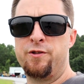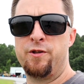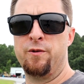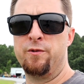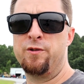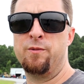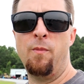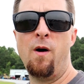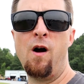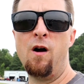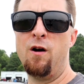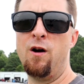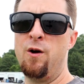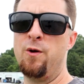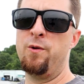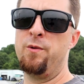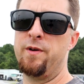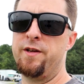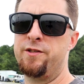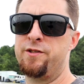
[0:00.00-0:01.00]
So
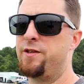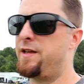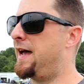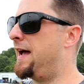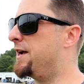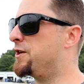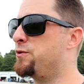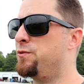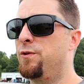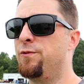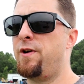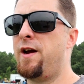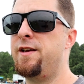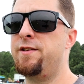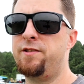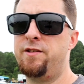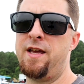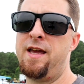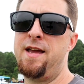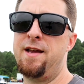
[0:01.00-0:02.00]
tomorrow is the actual
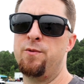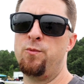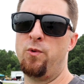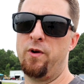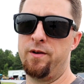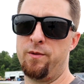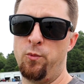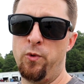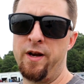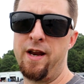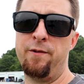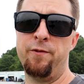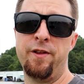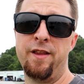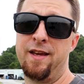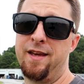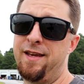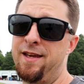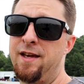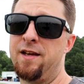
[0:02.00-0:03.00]
race day and when
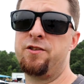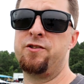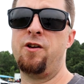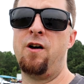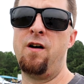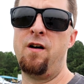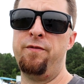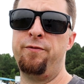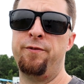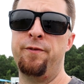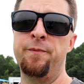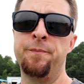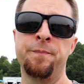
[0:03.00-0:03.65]
everything kicks off.